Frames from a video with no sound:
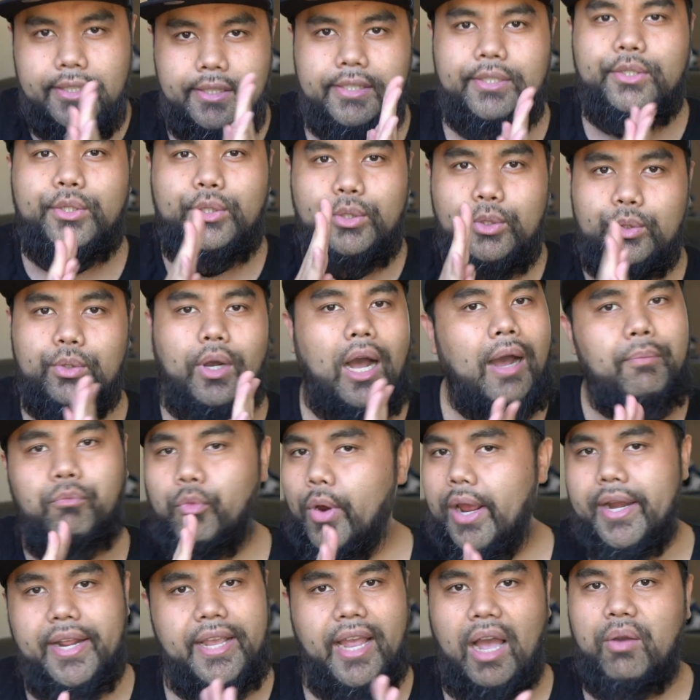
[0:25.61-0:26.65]
Ooh, I'm
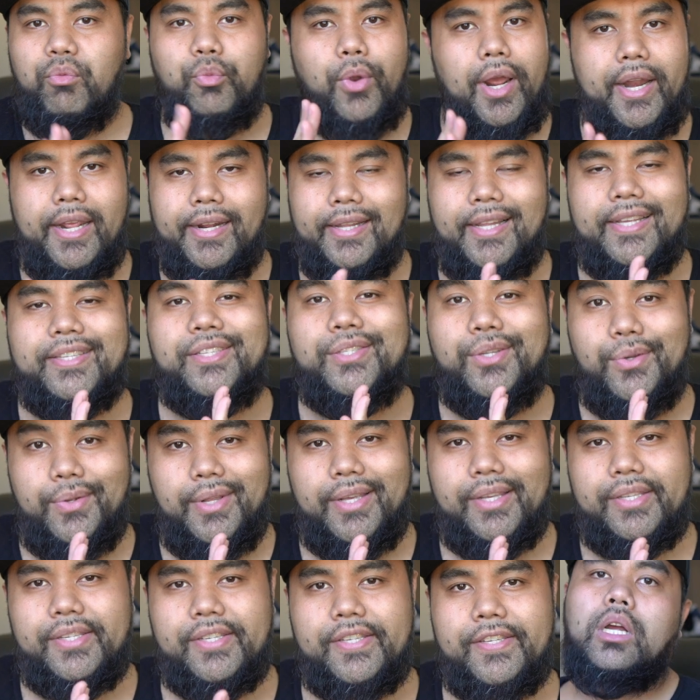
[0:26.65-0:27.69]
ready. Let's do
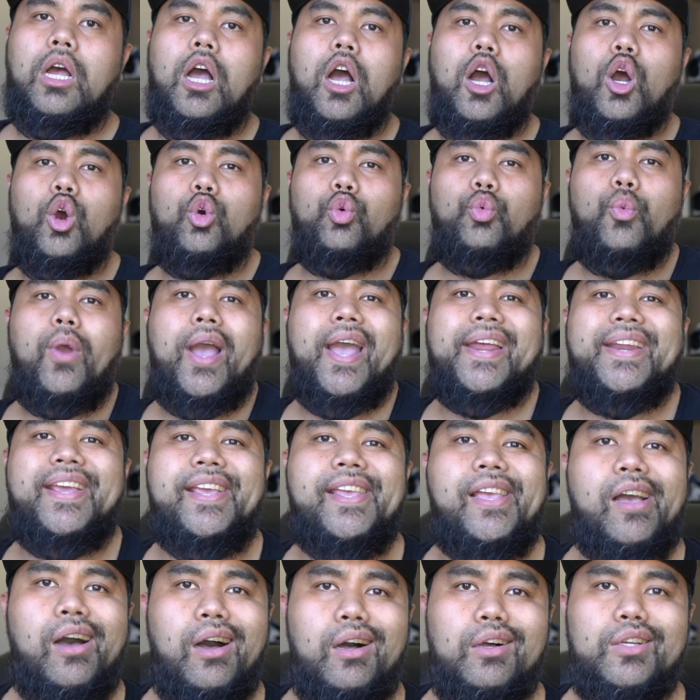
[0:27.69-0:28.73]
this.
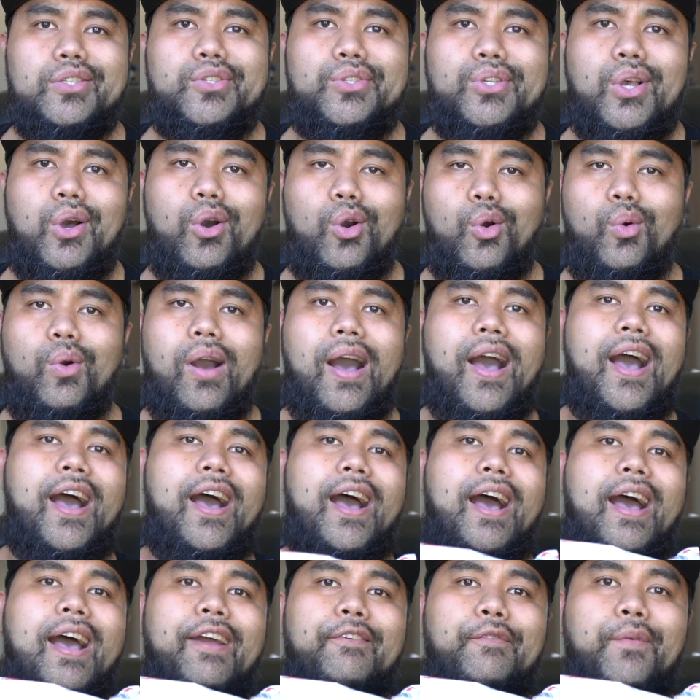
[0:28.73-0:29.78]
Alrighty, y'all. So,
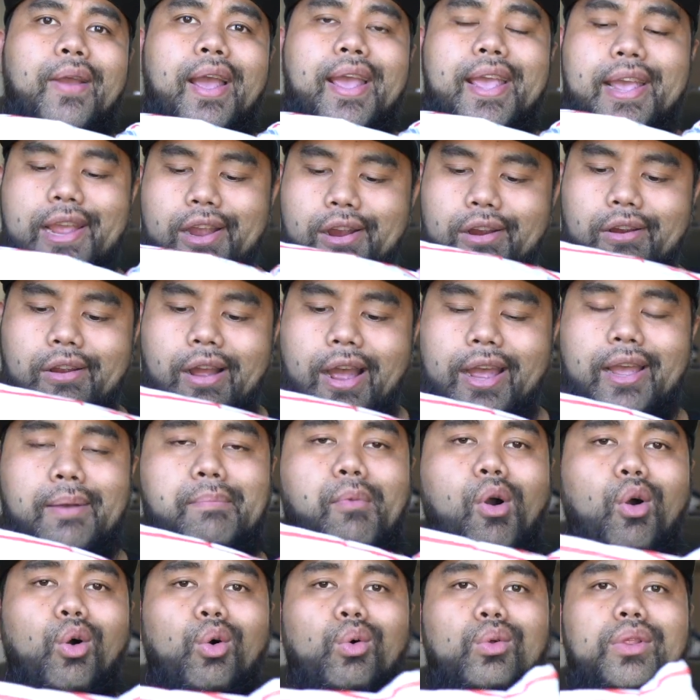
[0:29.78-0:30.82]
right here, I am
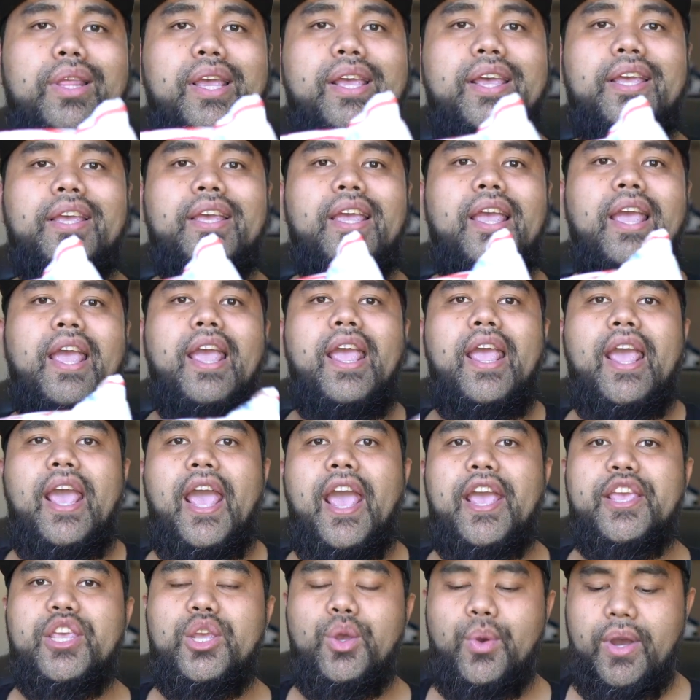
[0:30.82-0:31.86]
holding
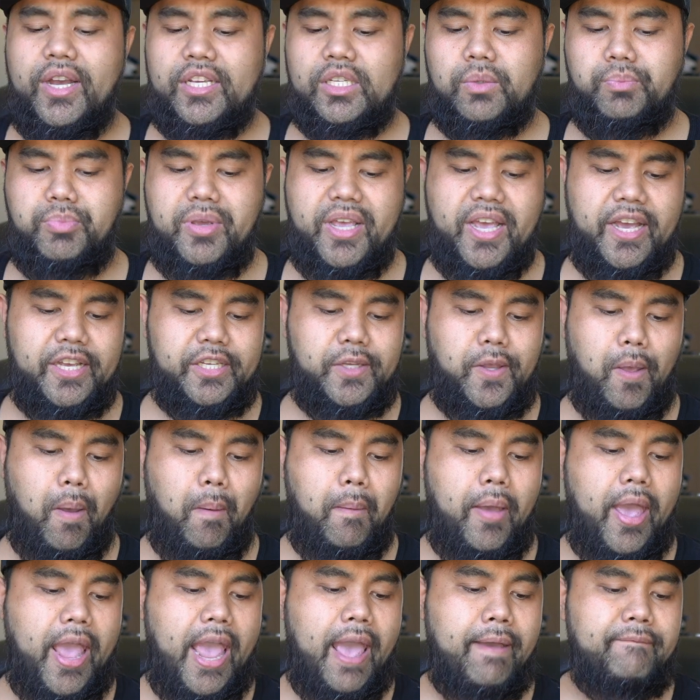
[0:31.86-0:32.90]
a
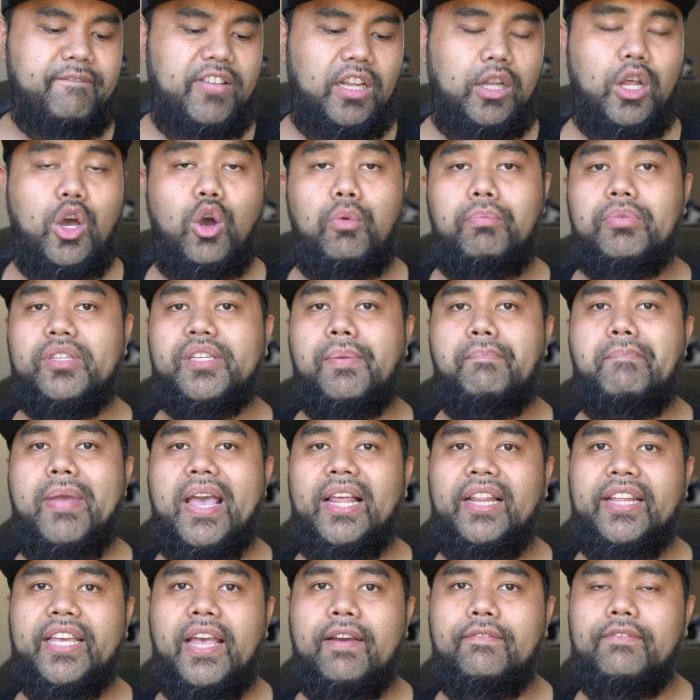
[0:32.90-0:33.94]
USPS envelope. It's a
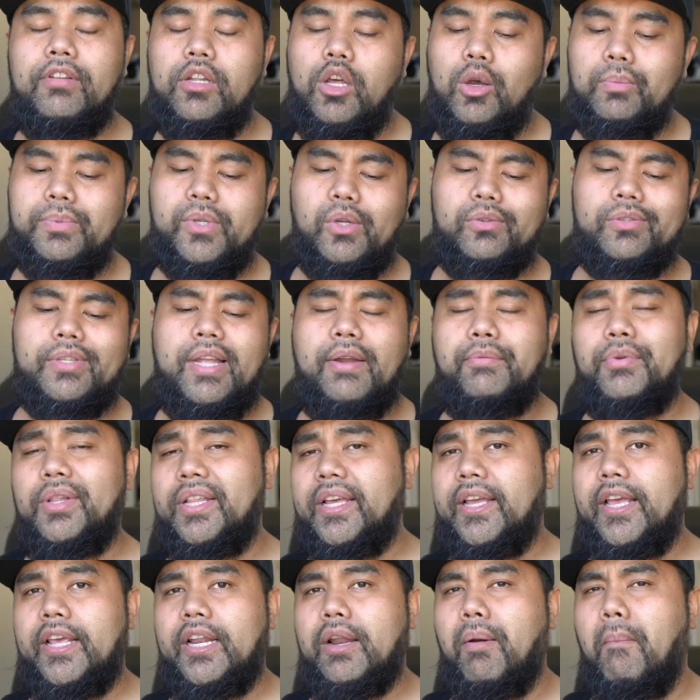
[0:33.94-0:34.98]
mailing envelope, so it's not
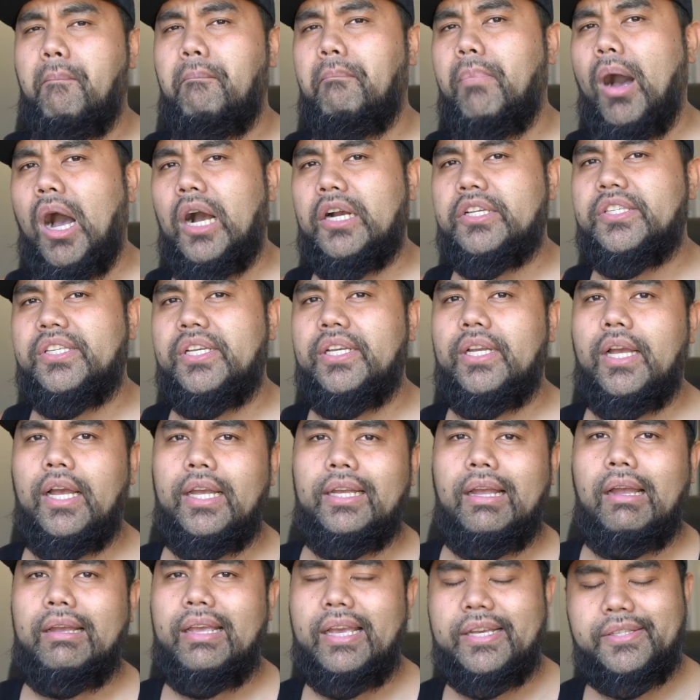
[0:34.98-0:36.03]
really an unboxing.
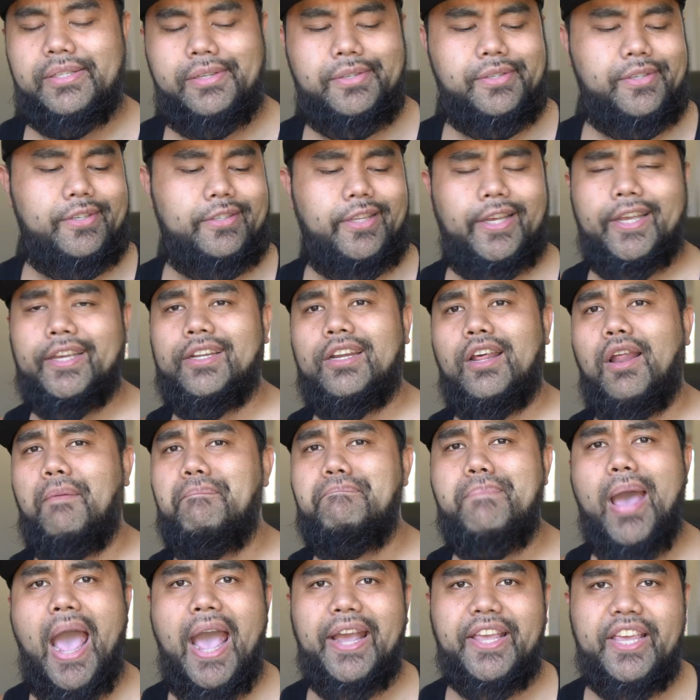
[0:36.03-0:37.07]
I guess this is like an
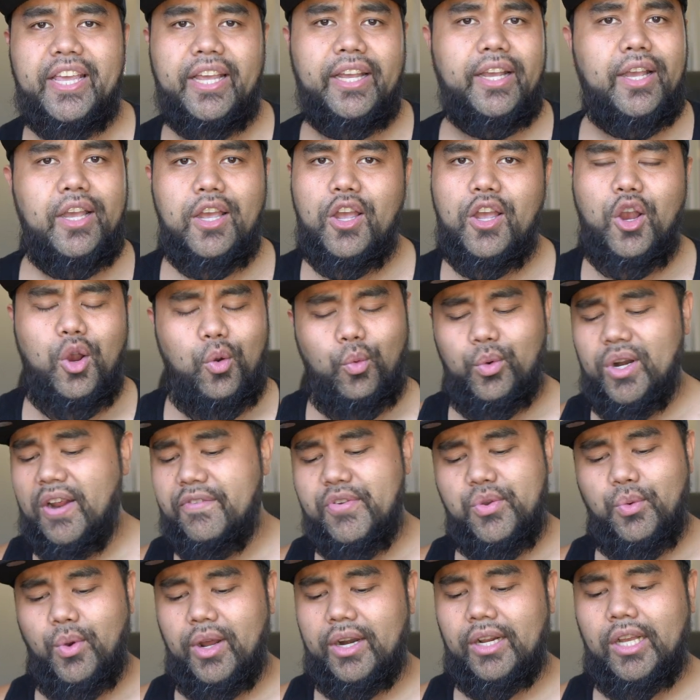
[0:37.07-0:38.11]
unbagging,
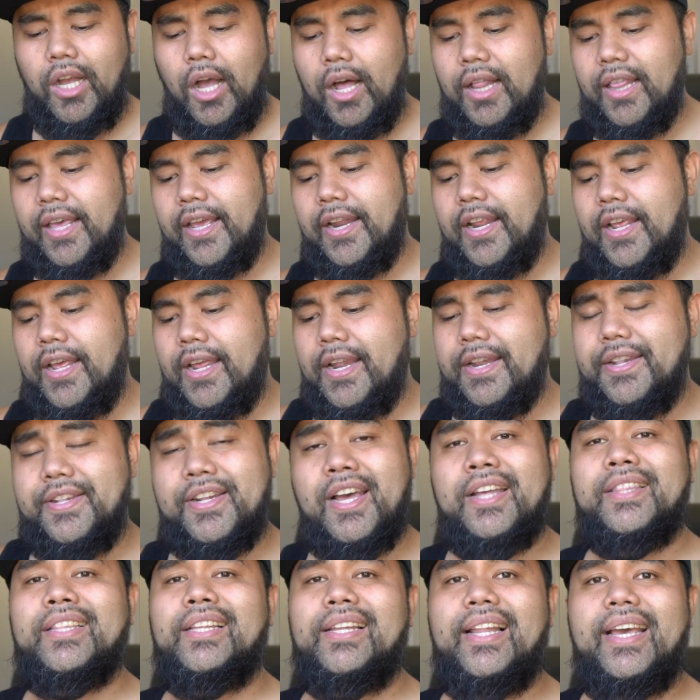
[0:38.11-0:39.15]
whatever you want to call it.
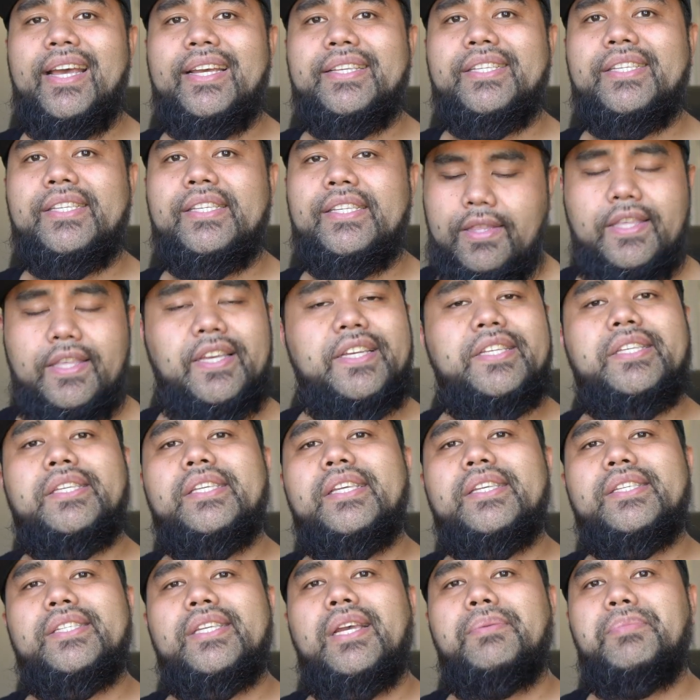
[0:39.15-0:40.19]
Nonetheless, this
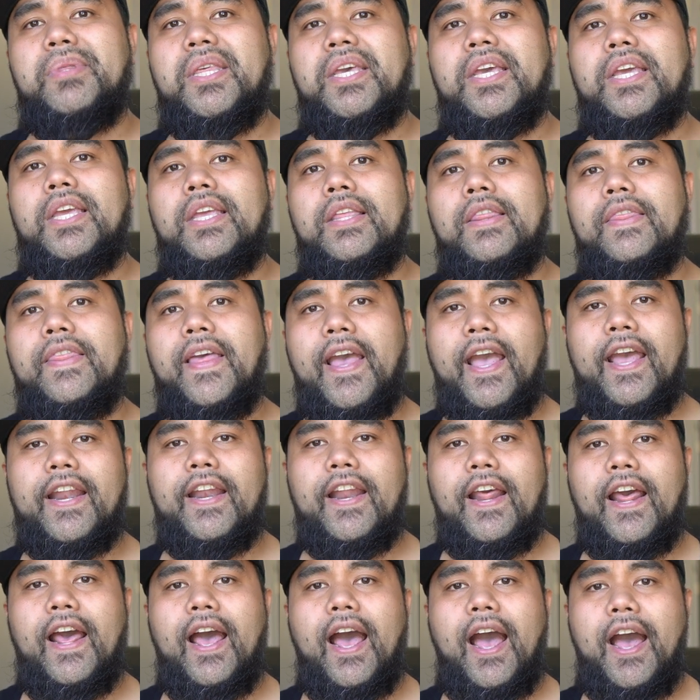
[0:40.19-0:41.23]
is something
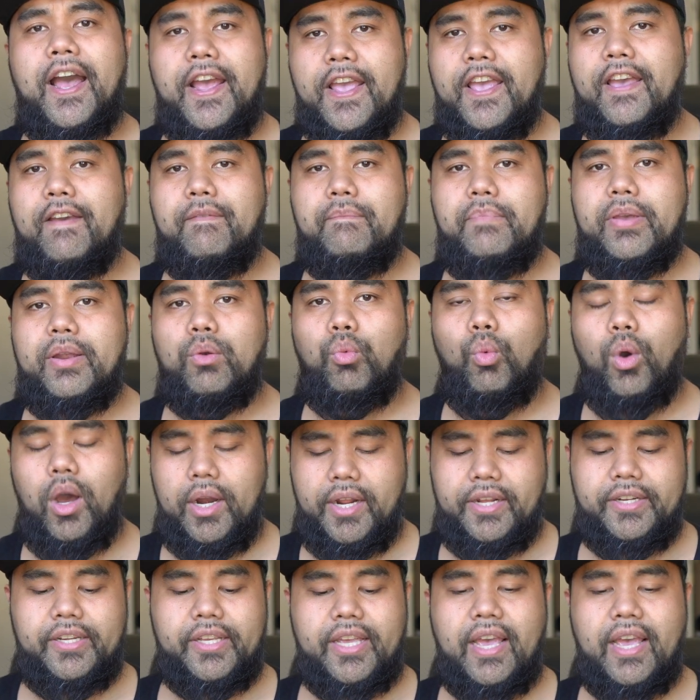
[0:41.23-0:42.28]
that I have been wanting to